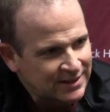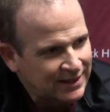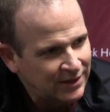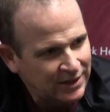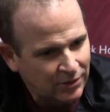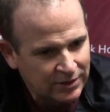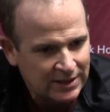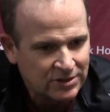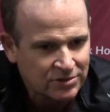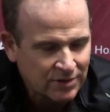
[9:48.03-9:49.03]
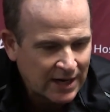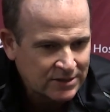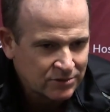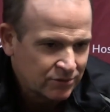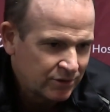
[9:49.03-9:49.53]
You know, you don't need
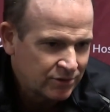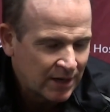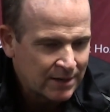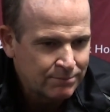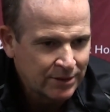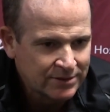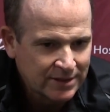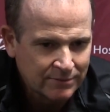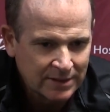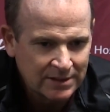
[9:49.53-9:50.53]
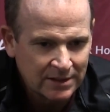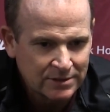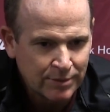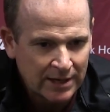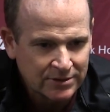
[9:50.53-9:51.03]
distractions when you're trying to build something
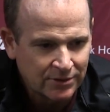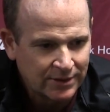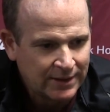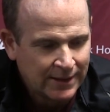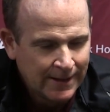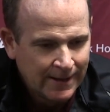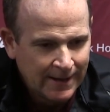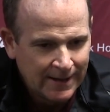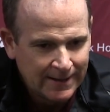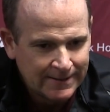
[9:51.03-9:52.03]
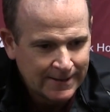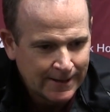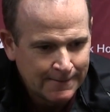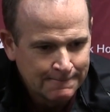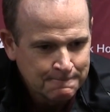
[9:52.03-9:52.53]
special.
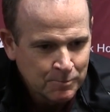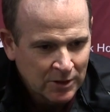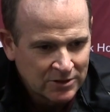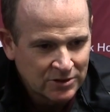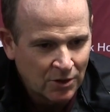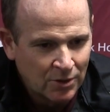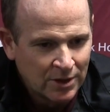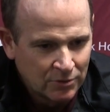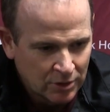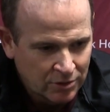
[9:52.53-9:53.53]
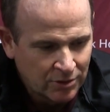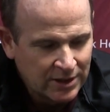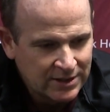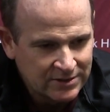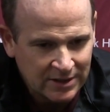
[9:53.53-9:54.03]
And so
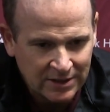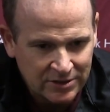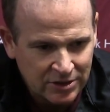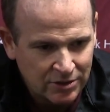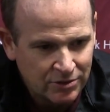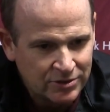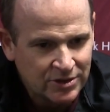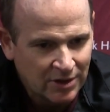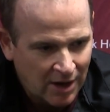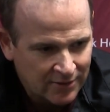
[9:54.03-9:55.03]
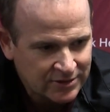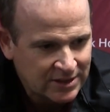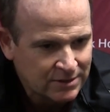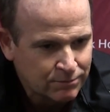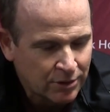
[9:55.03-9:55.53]
recruiting is huge.
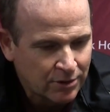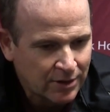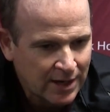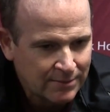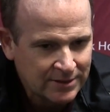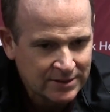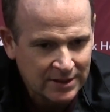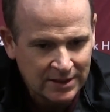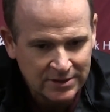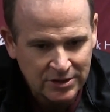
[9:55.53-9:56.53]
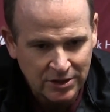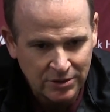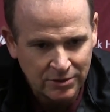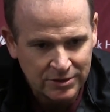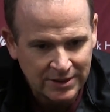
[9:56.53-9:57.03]
Off-season program is
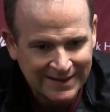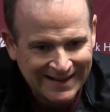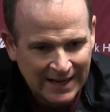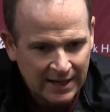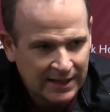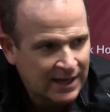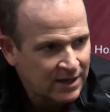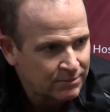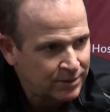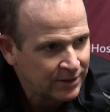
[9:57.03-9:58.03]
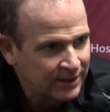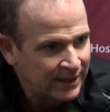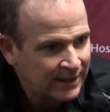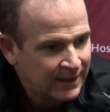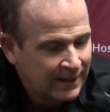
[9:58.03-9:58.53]
huge. And
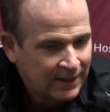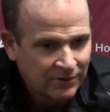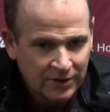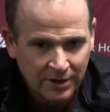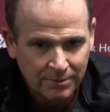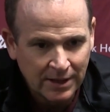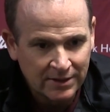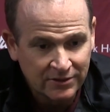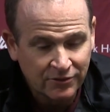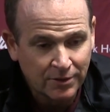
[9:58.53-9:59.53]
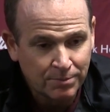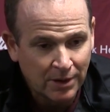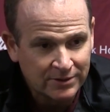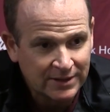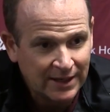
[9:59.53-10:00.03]
accountability. You know, if you're going to be on this
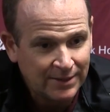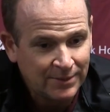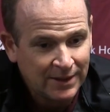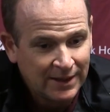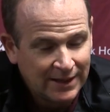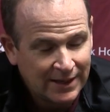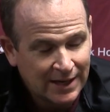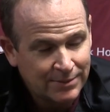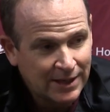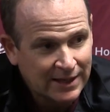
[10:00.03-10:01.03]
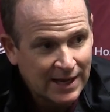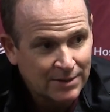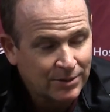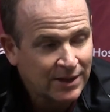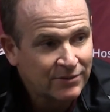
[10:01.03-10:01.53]
football team, you got to be
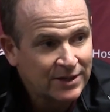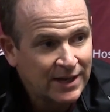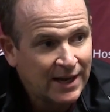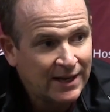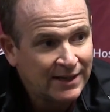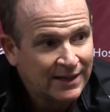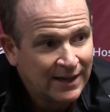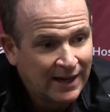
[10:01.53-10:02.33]
accountable every day.